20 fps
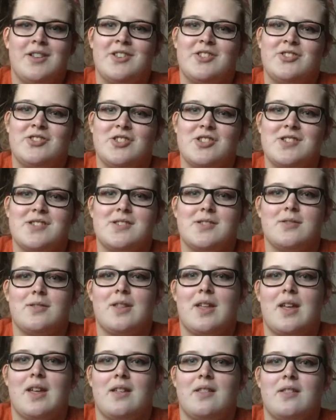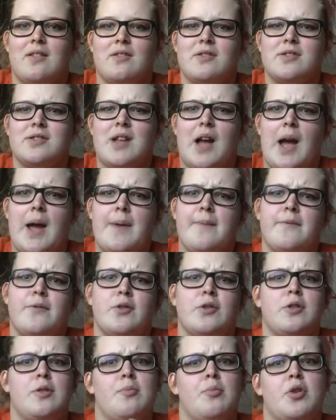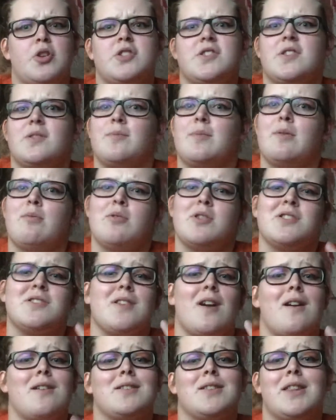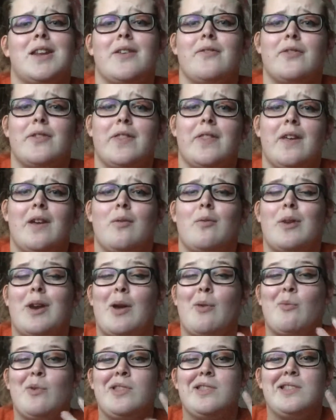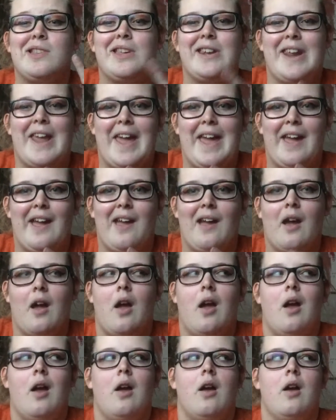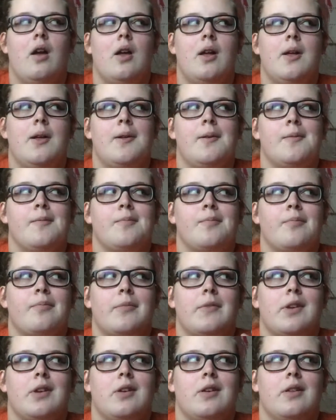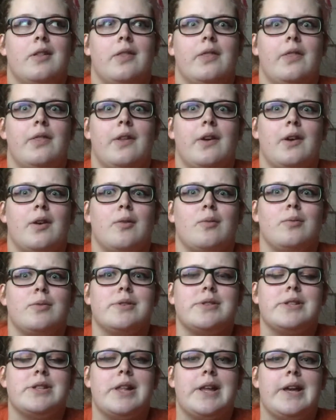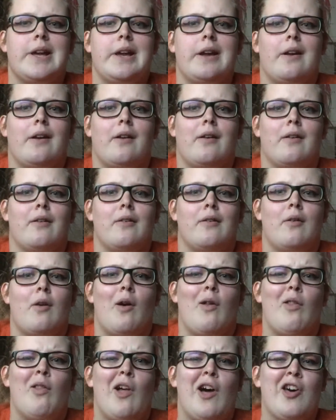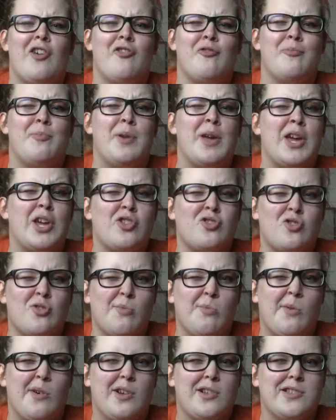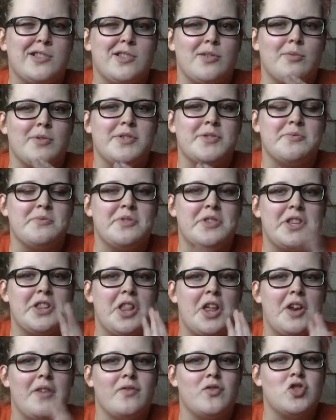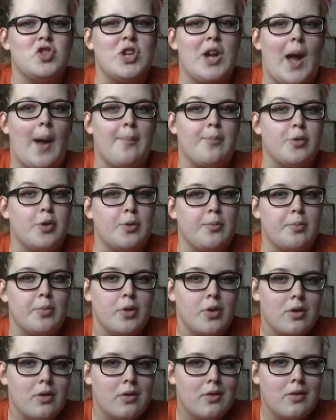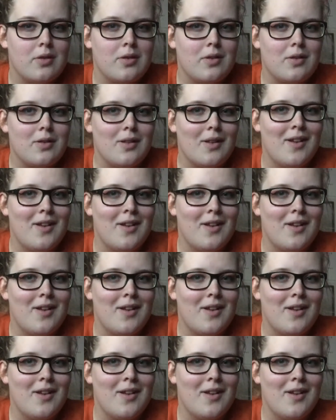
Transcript: Just so that there's time for the books to be restocked and everything. When I went today, there was like a lot of picture books. There wasn't really a lot of chapter books.